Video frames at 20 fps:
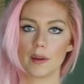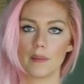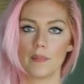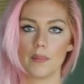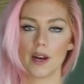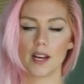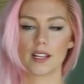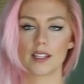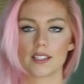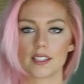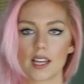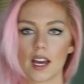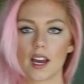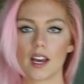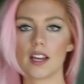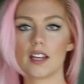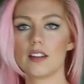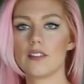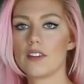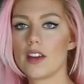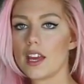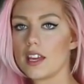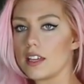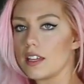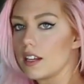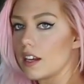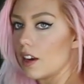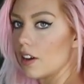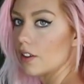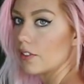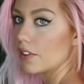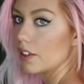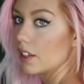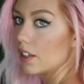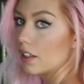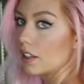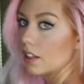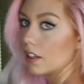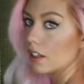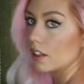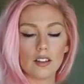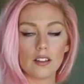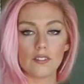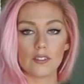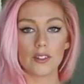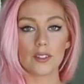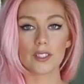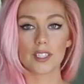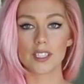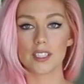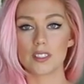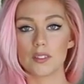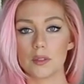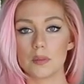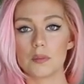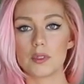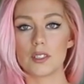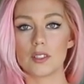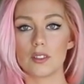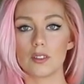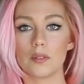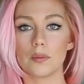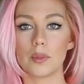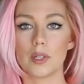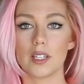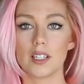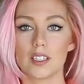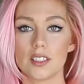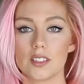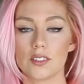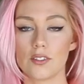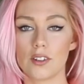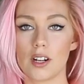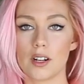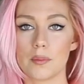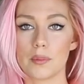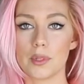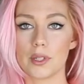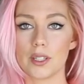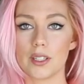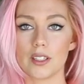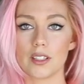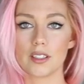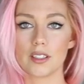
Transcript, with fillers: my butt's kind of hanging out of it. Feels like a swimsuit, but it's a romper.